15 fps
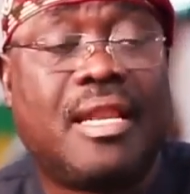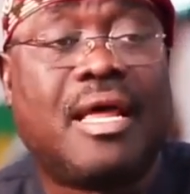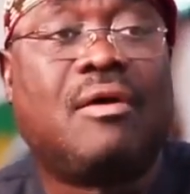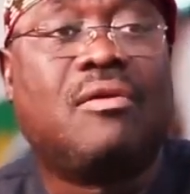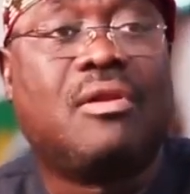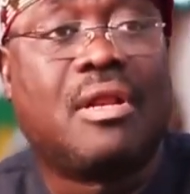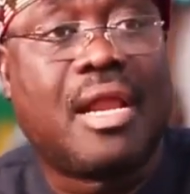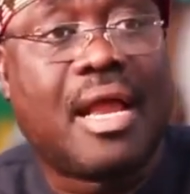
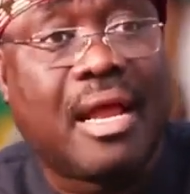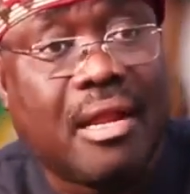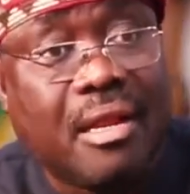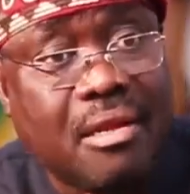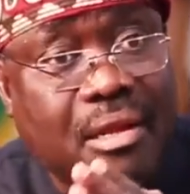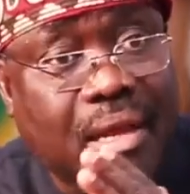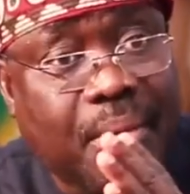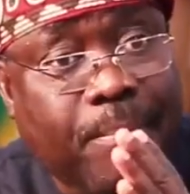Now,
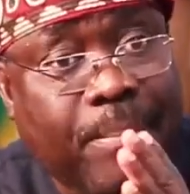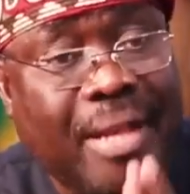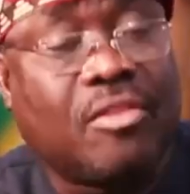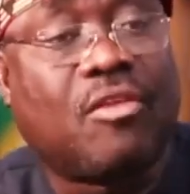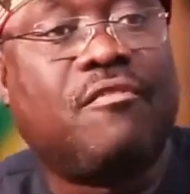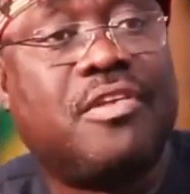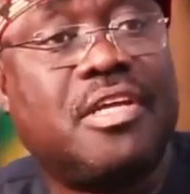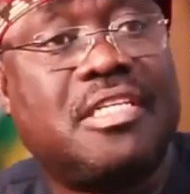
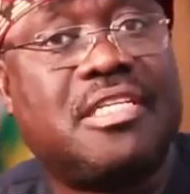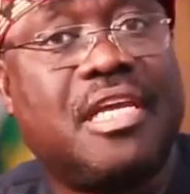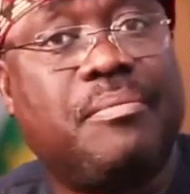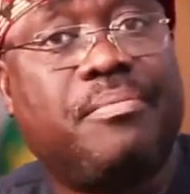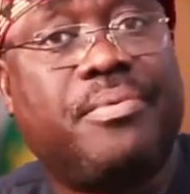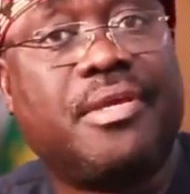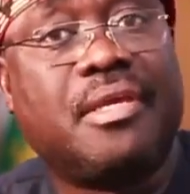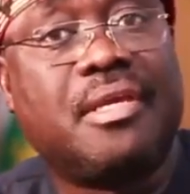part of the
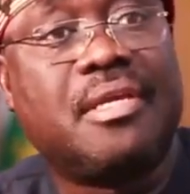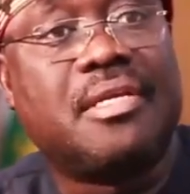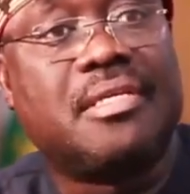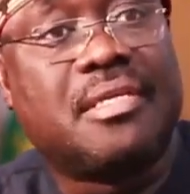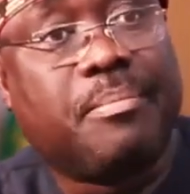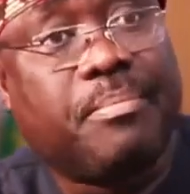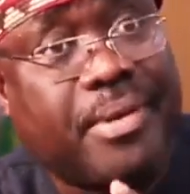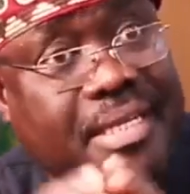HMP
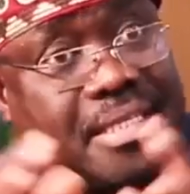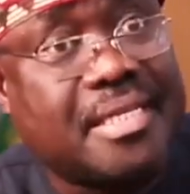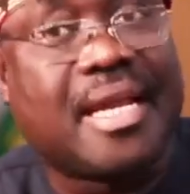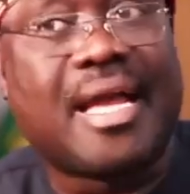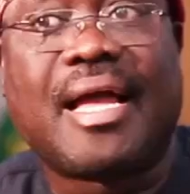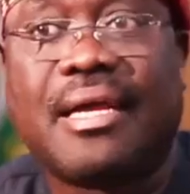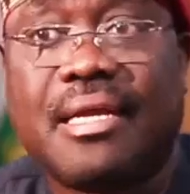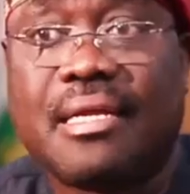is a
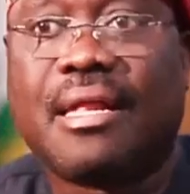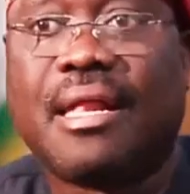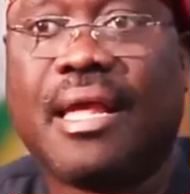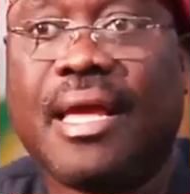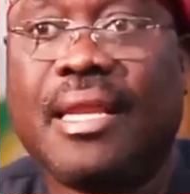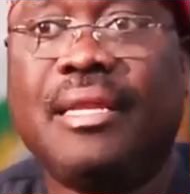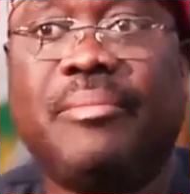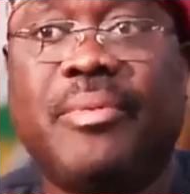practical
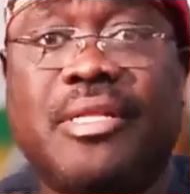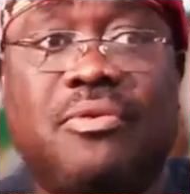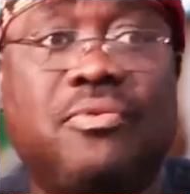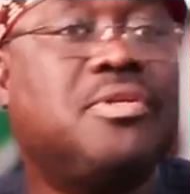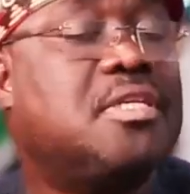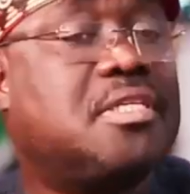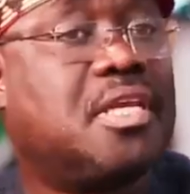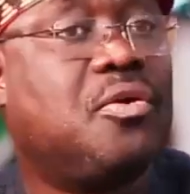
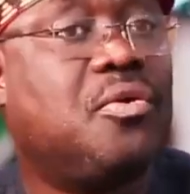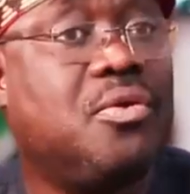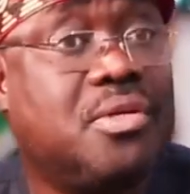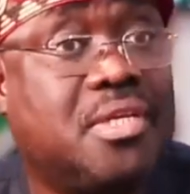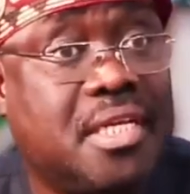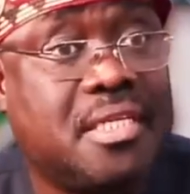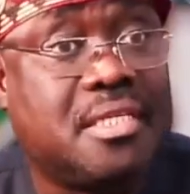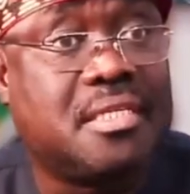element, which is a
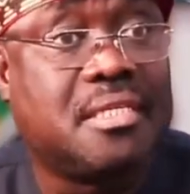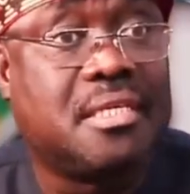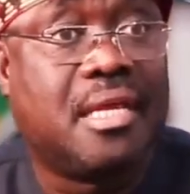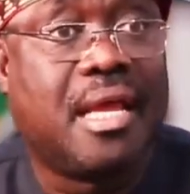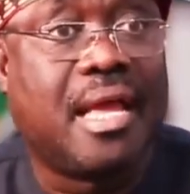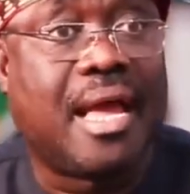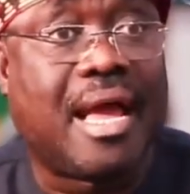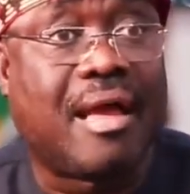whole day's
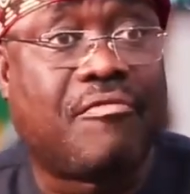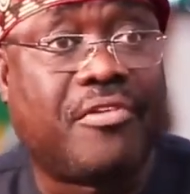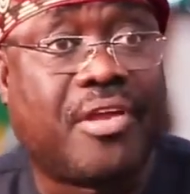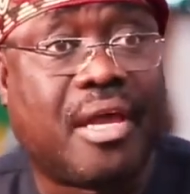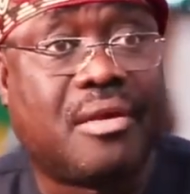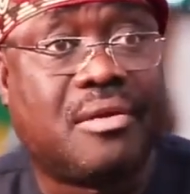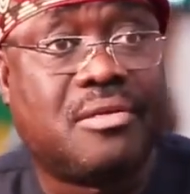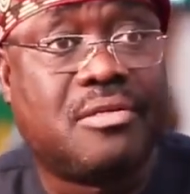
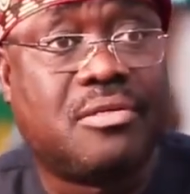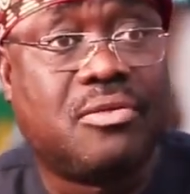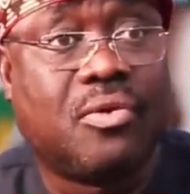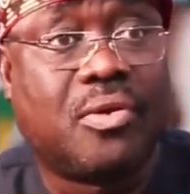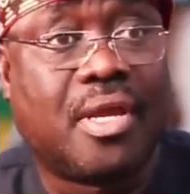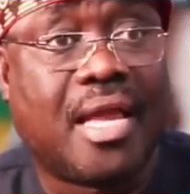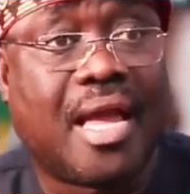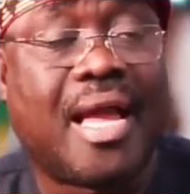affair,
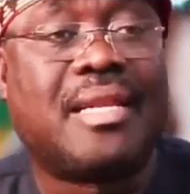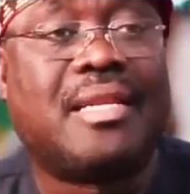okay.